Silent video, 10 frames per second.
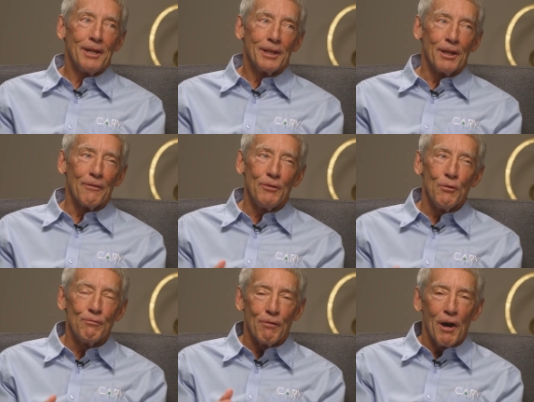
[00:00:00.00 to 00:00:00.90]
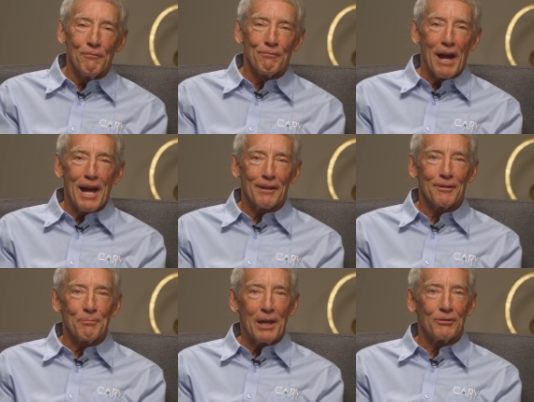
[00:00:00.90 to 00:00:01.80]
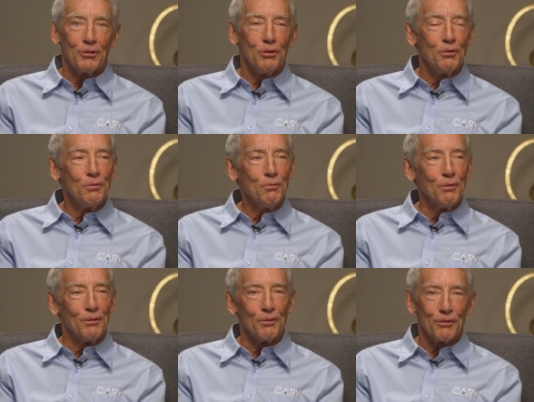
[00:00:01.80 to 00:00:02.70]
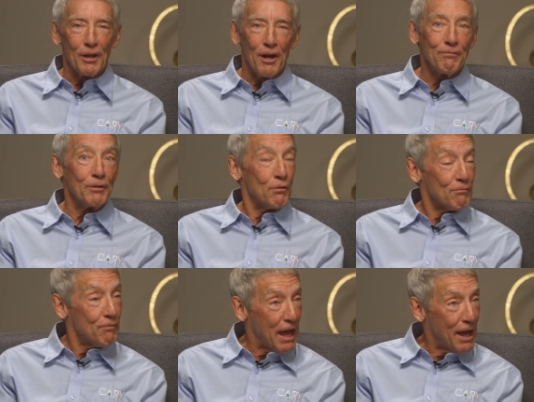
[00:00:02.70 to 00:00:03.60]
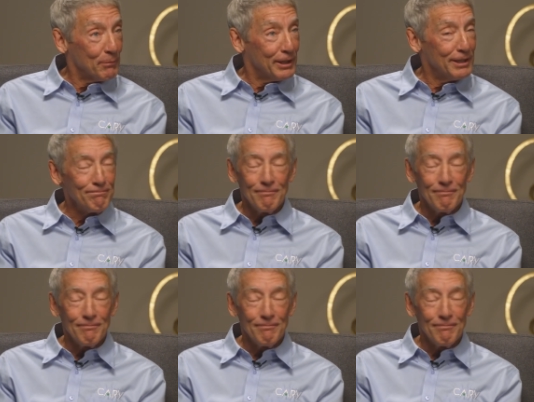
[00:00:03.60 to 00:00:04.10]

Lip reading: get a few fun facts about you and yourself and your family.